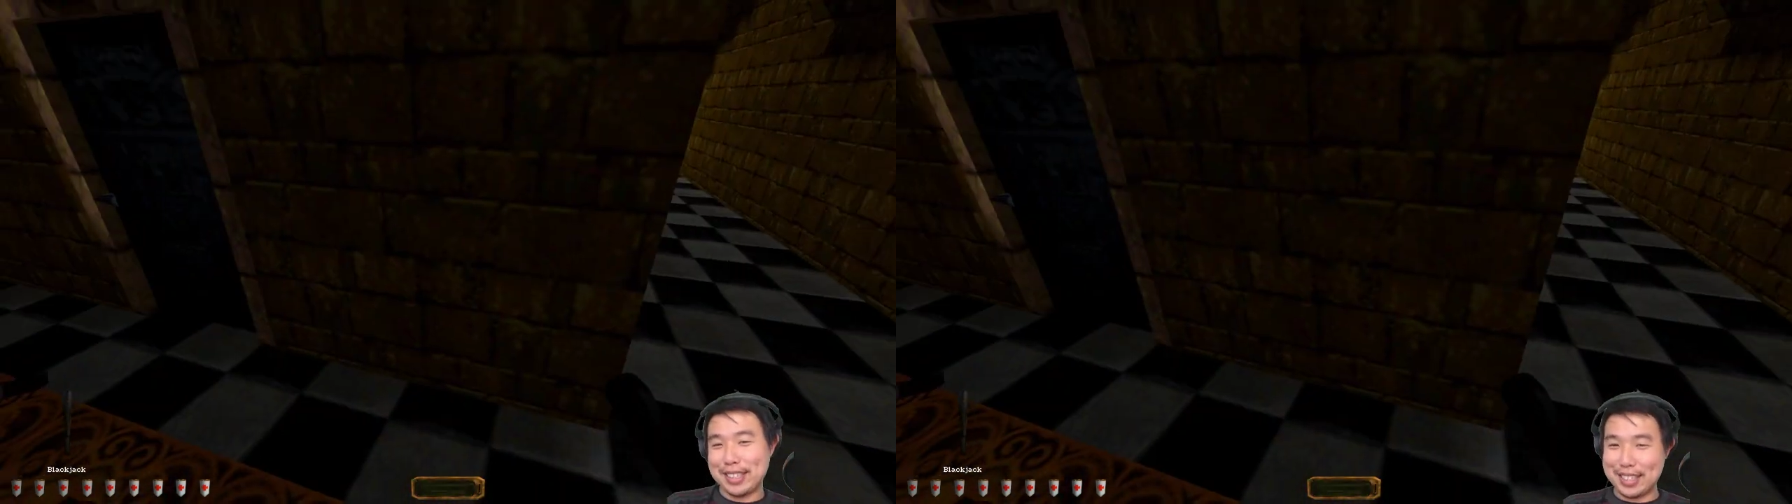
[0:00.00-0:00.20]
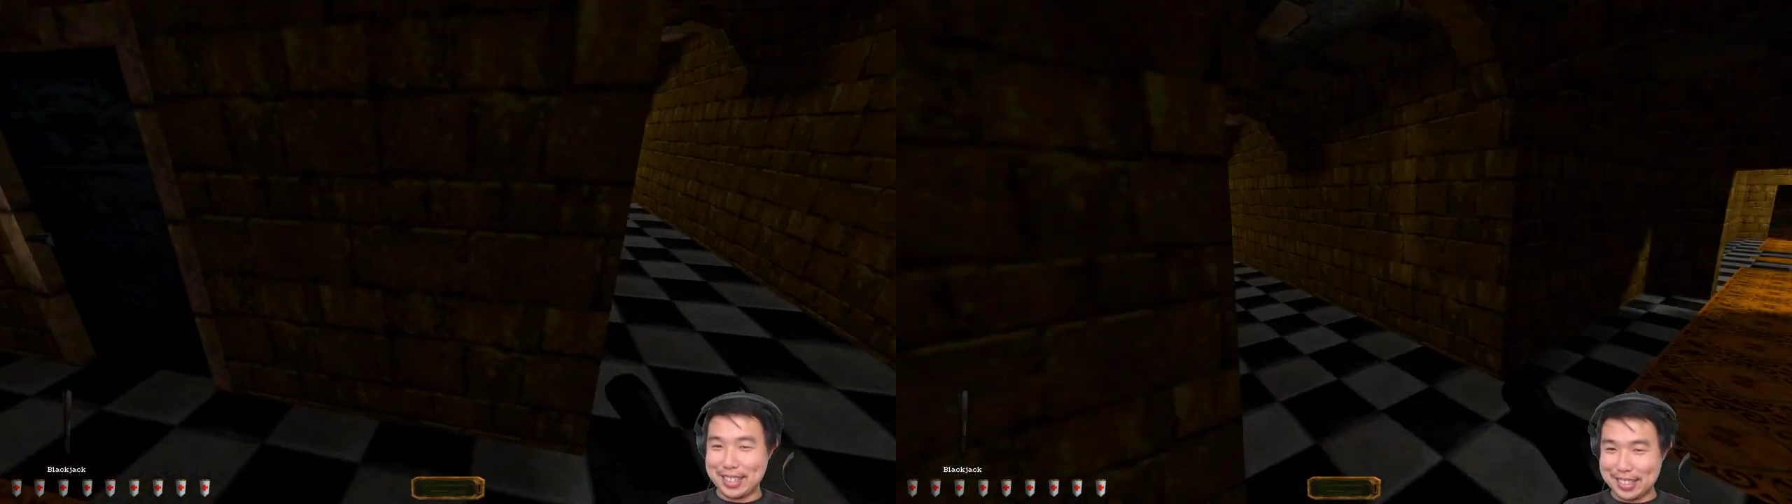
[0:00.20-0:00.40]

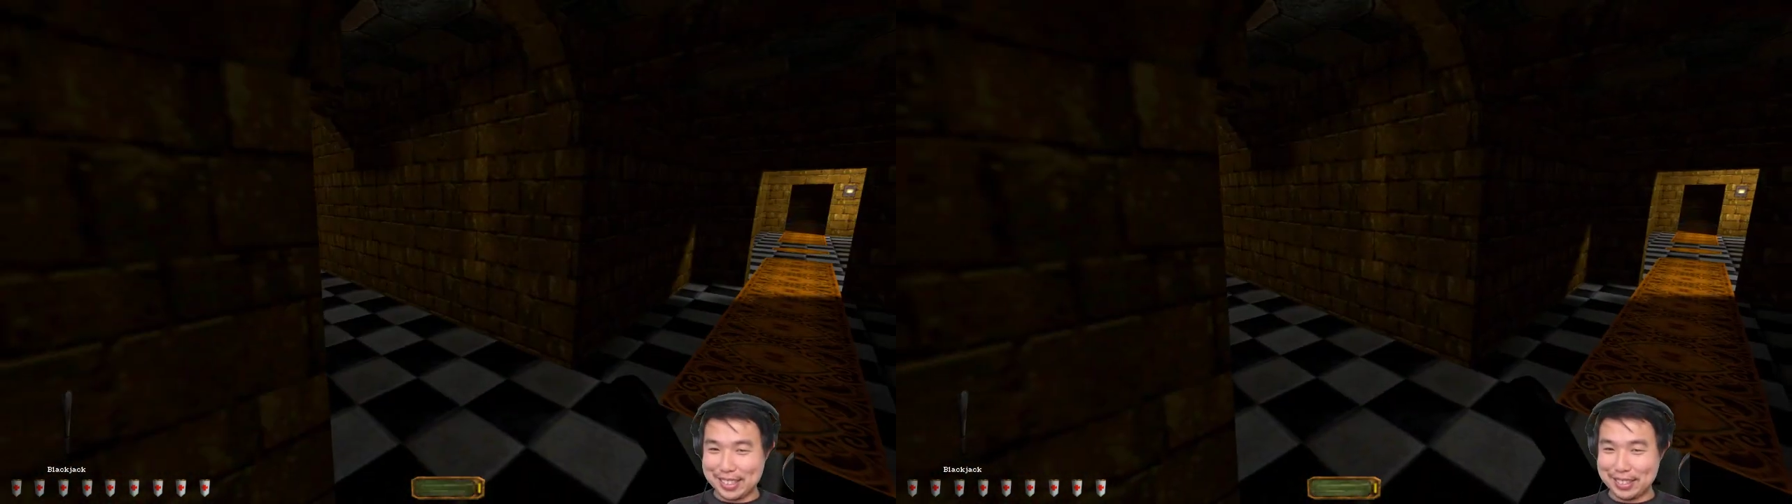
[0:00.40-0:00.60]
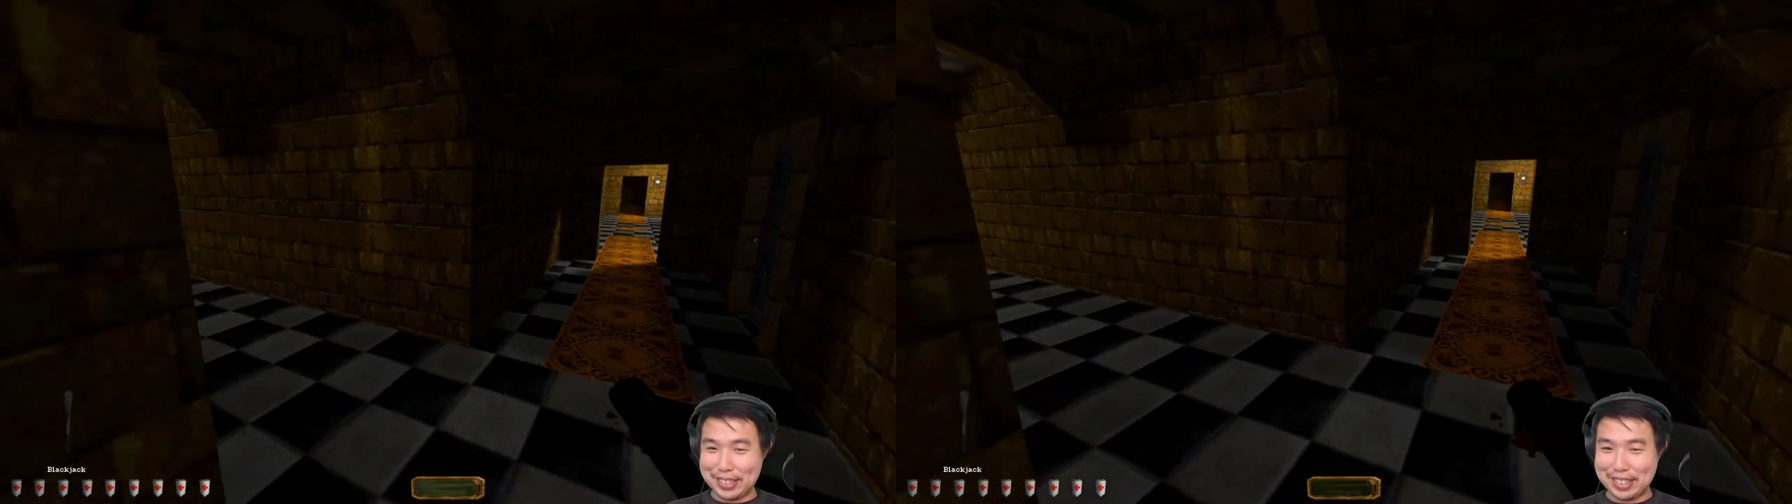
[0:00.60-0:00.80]
and it
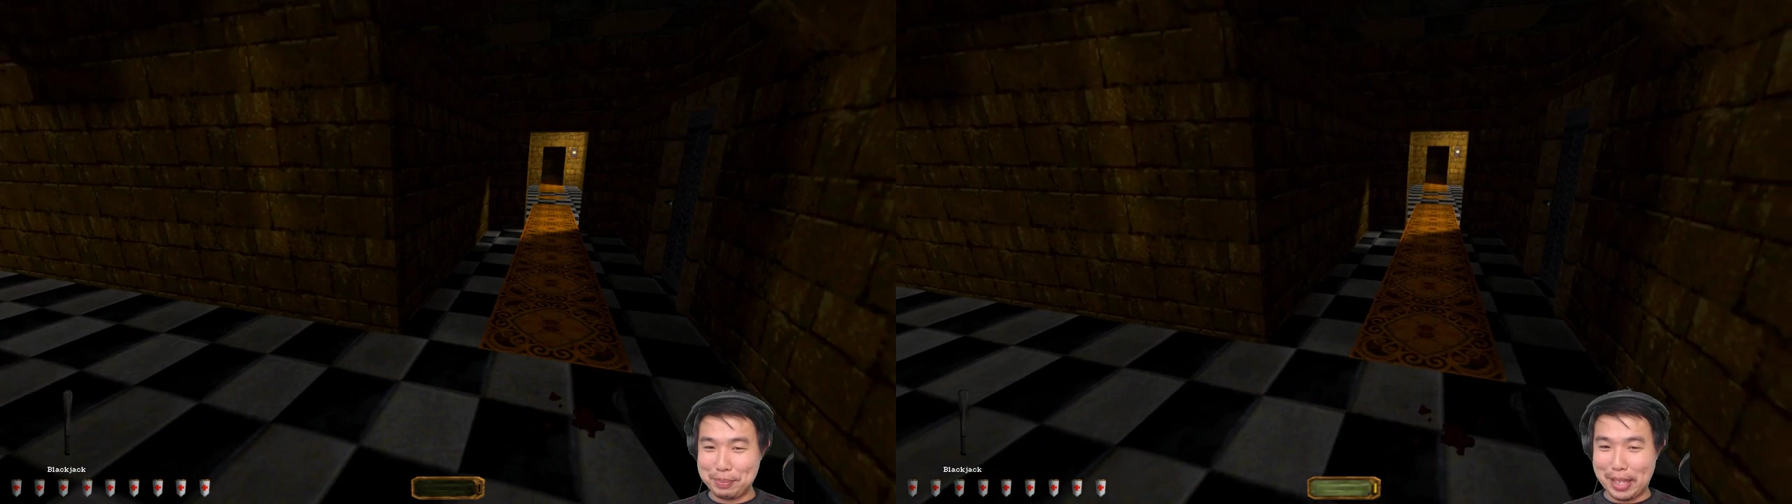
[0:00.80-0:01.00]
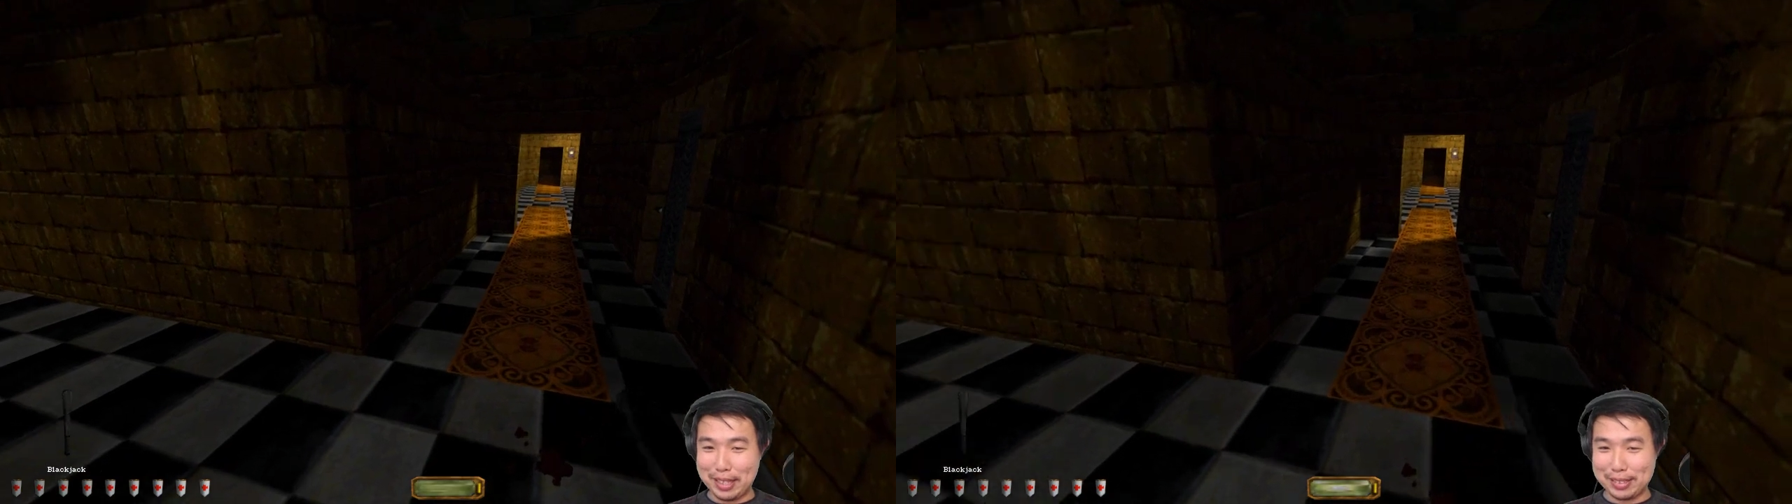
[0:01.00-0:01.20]
doesn't really
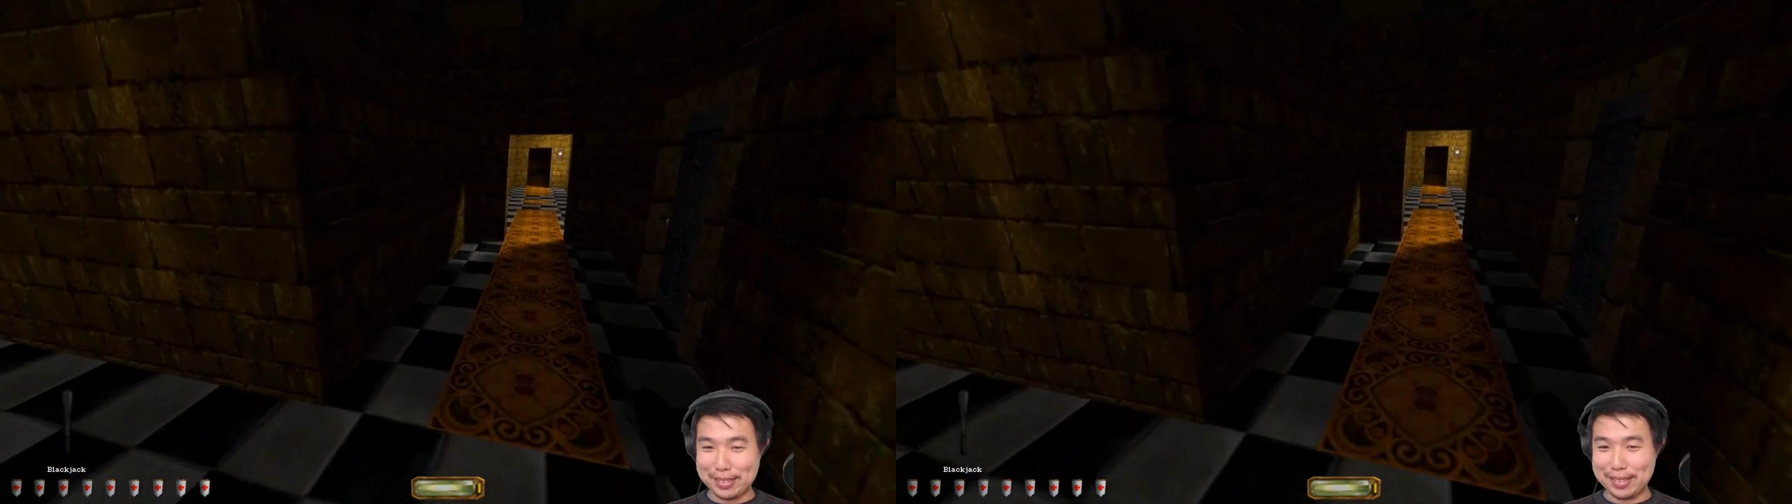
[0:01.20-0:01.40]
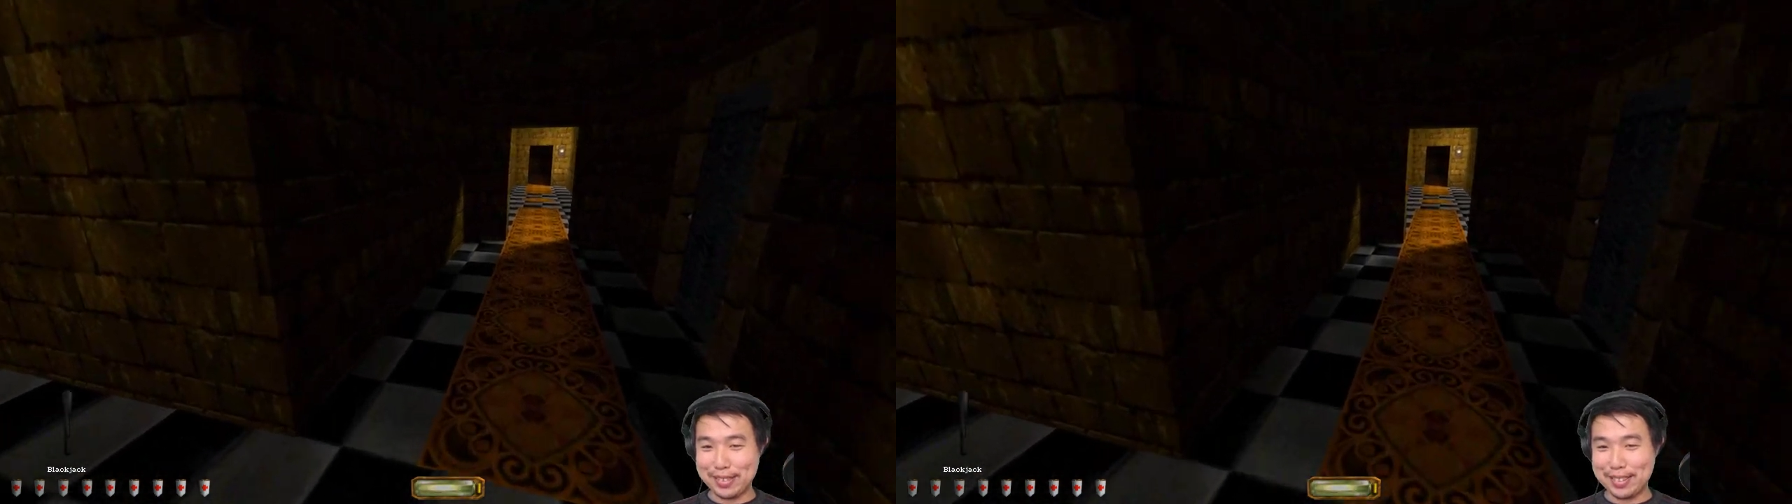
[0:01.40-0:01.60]
matter.